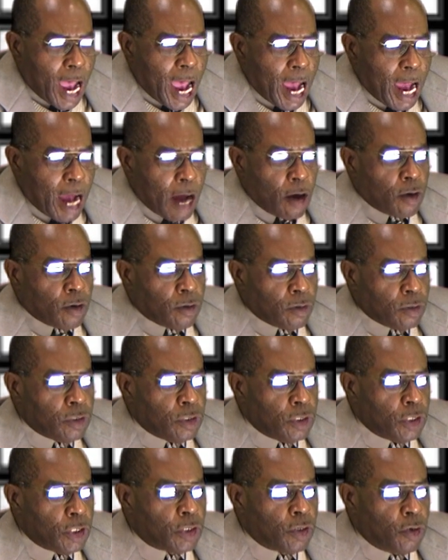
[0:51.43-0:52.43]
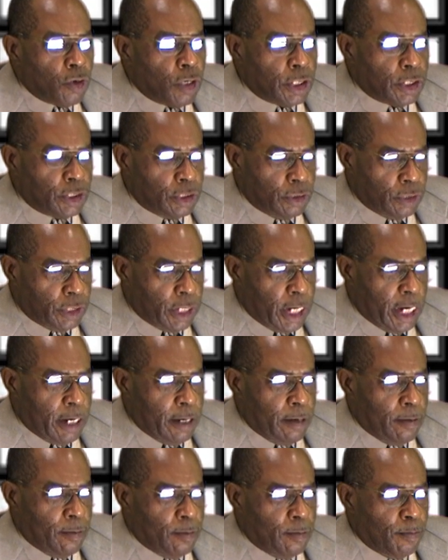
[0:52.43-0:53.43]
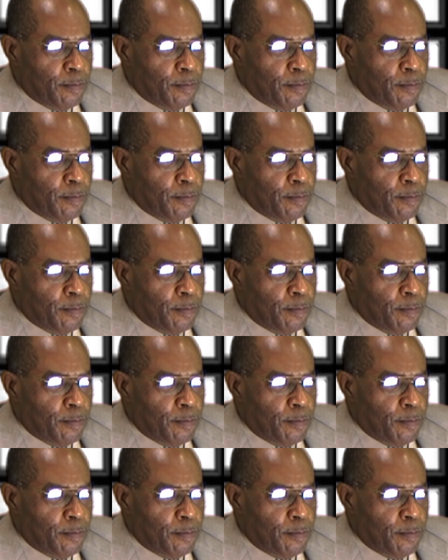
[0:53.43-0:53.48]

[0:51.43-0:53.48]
how you're going to, say,